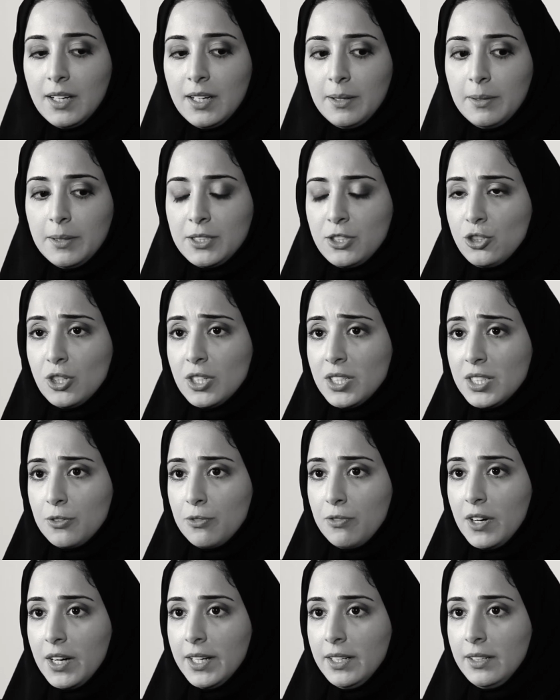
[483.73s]
it's just
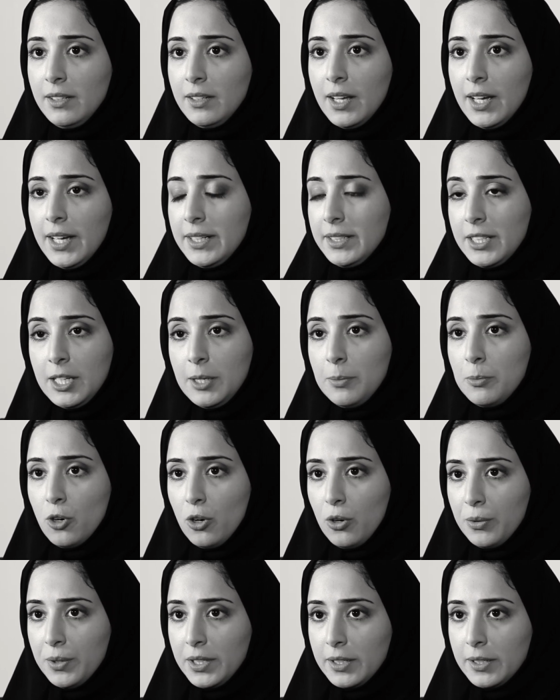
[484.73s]
fine, and keep
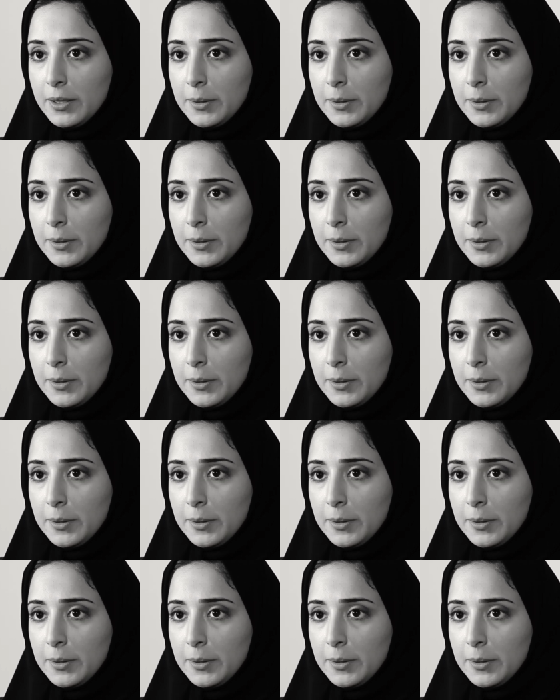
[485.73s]
going.